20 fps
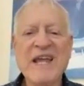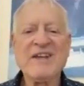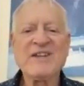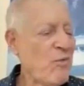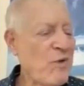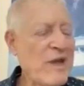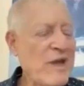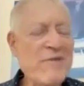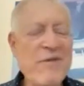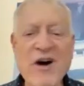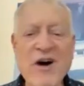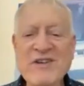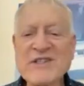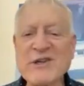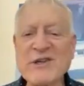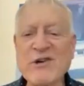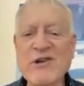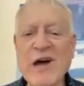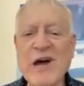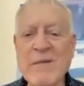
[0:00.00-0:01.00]
We've
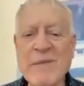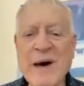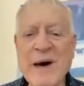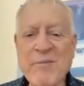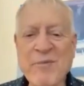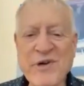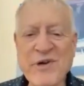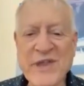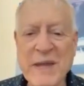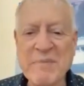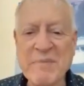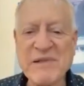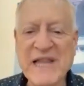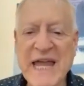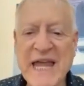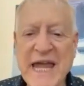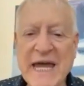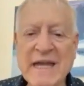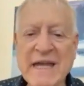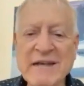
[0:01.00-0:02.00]
also come up with a
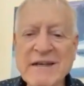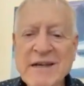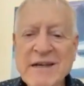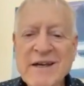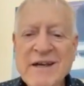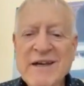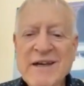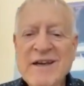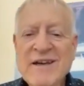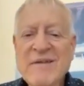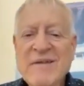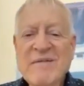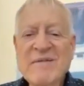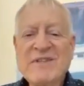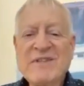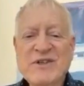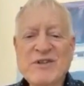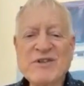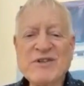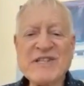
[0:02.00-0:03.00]
plan
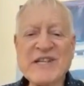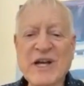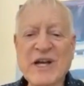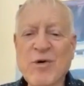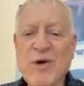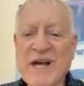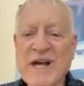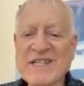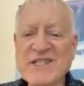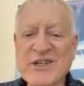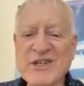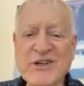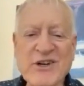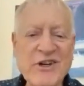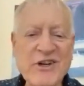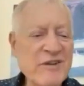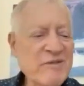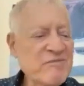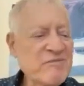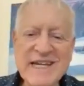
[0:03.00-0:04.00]
to
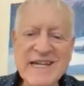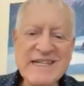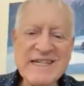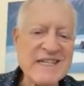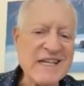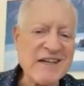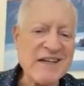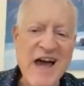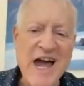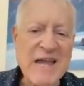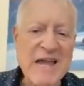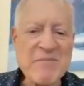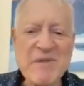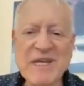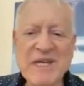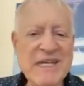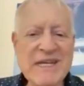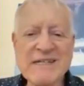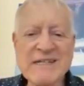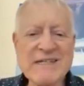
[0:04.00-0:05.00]
sequester 6 to 9
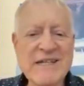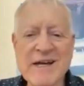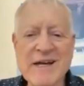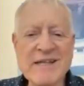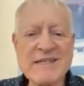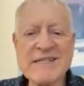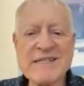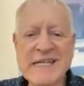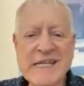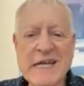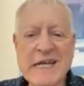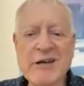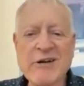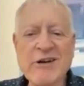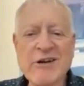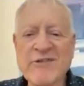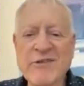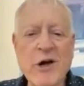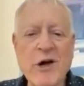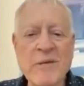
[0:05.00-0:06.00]
million tons a year
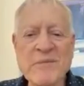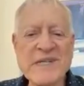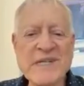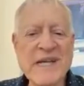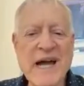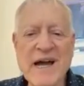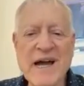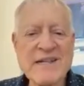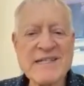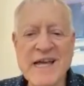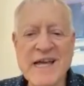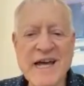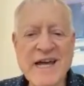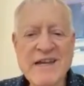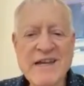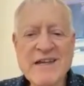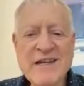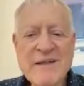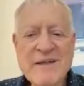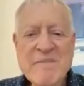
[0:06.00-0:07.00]
of carbon
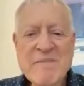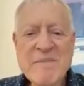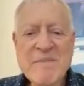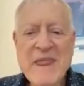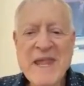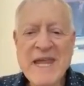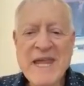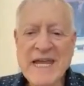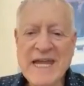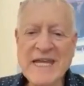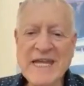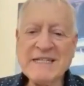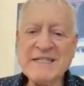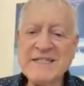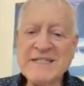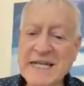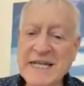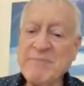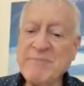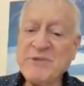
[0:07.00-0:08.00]
dioxide in
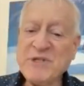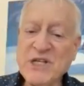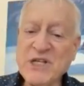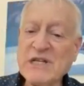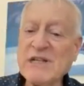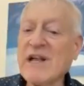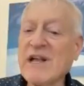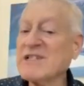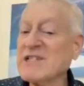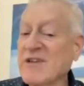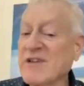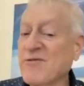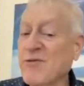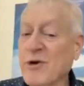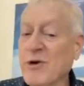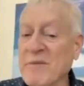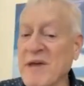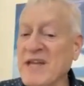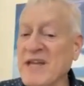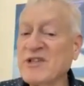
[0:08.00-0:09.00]
deep geologic
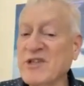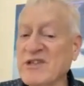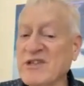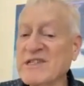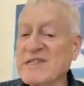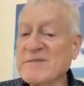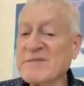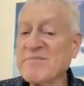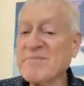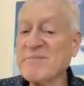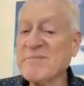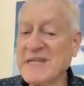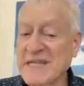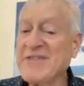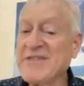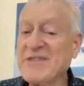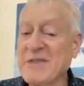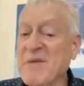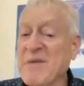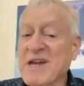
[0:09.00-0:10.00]
formations
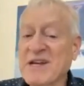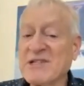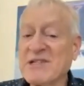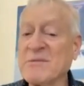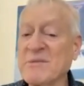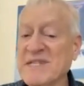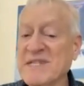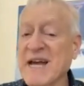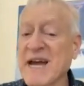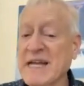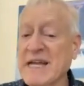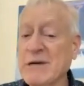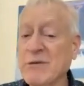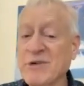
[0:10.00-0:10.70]
beneath the Montezuma site.